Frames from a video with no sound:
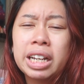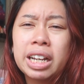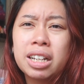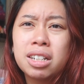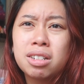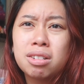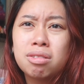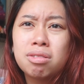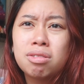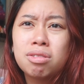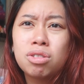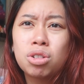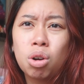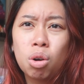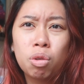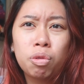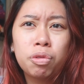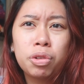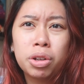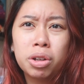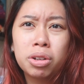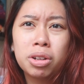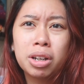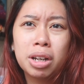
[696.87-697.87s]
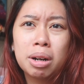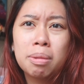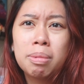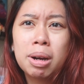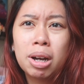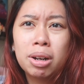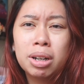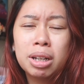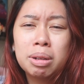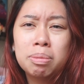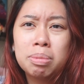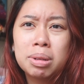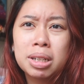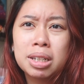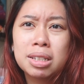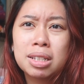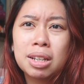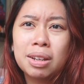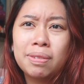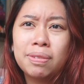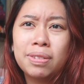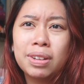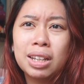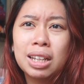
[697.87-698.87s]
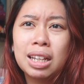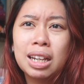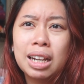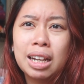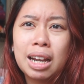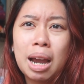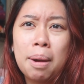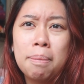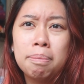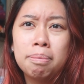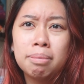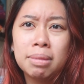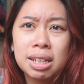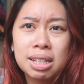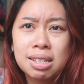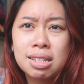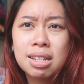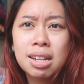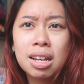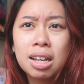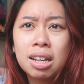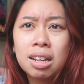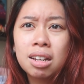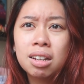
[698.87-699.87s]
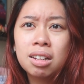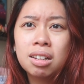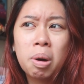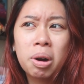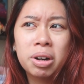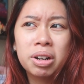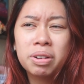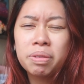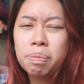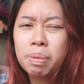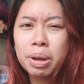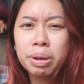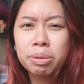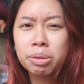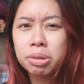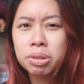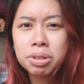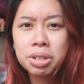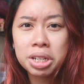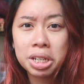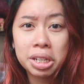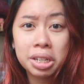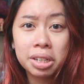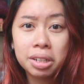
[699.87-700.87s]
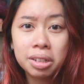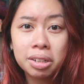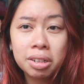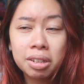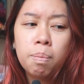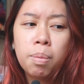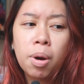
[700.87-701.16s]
I don't feel good about it because I feel like I'm missing part of my routine.